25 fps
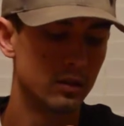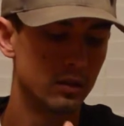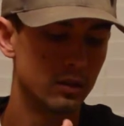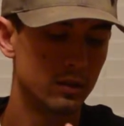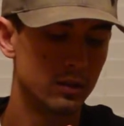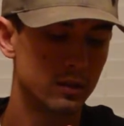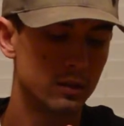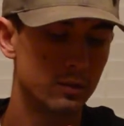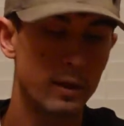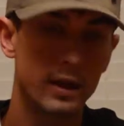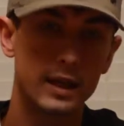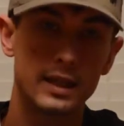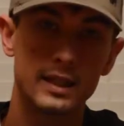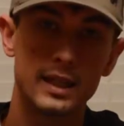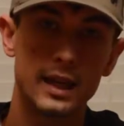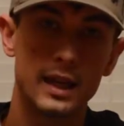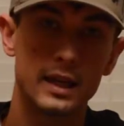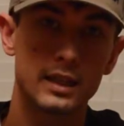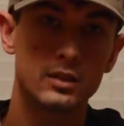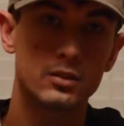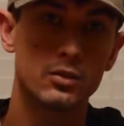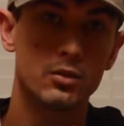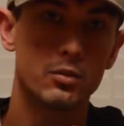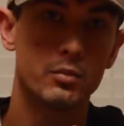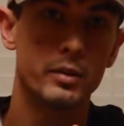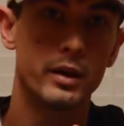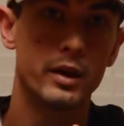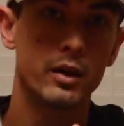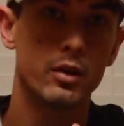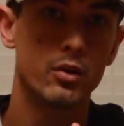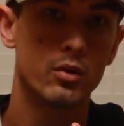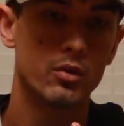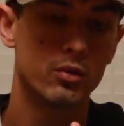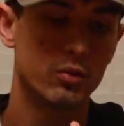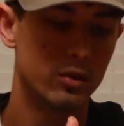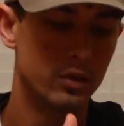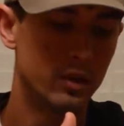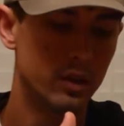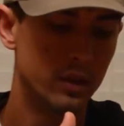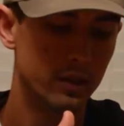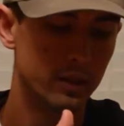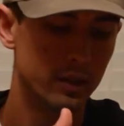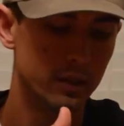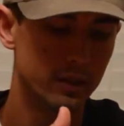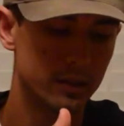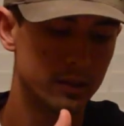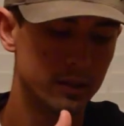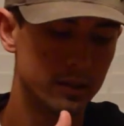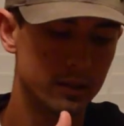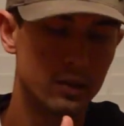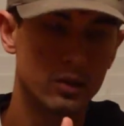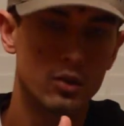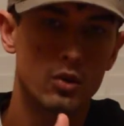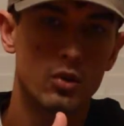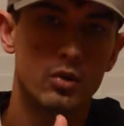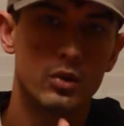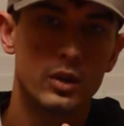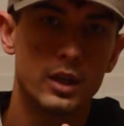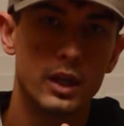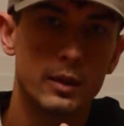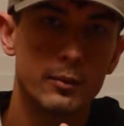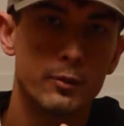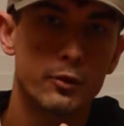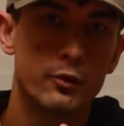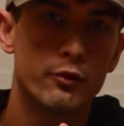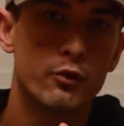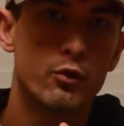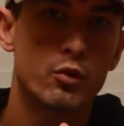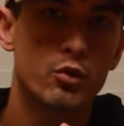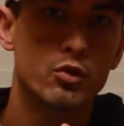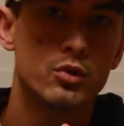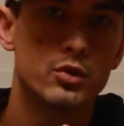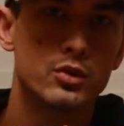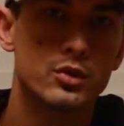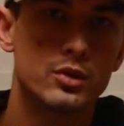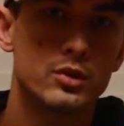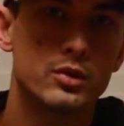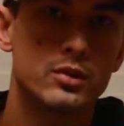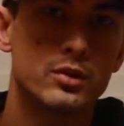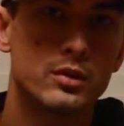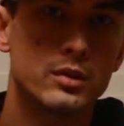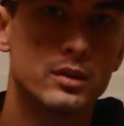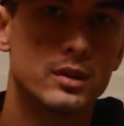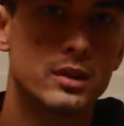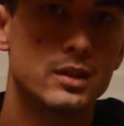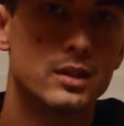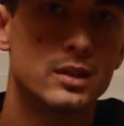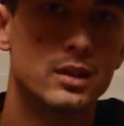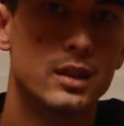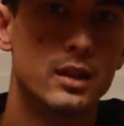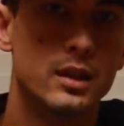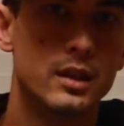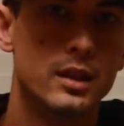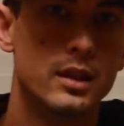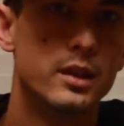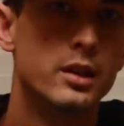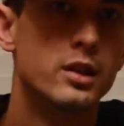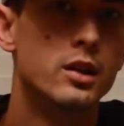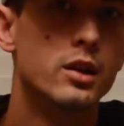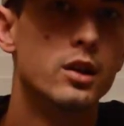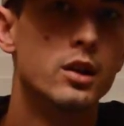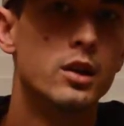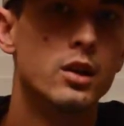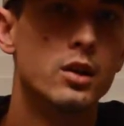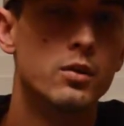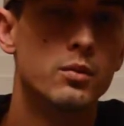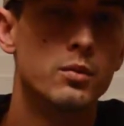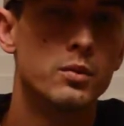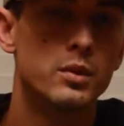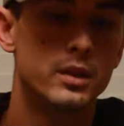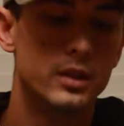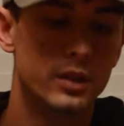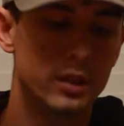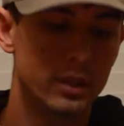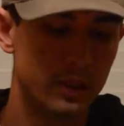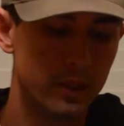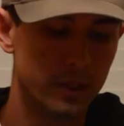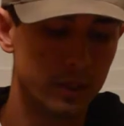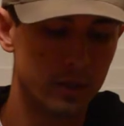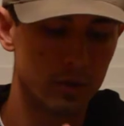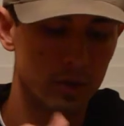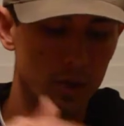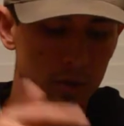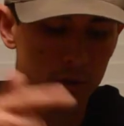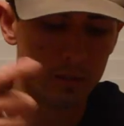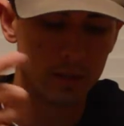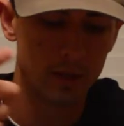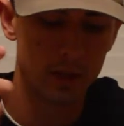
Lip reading: Spike Tactical barrel. This is the cold hammer forge design with the chrome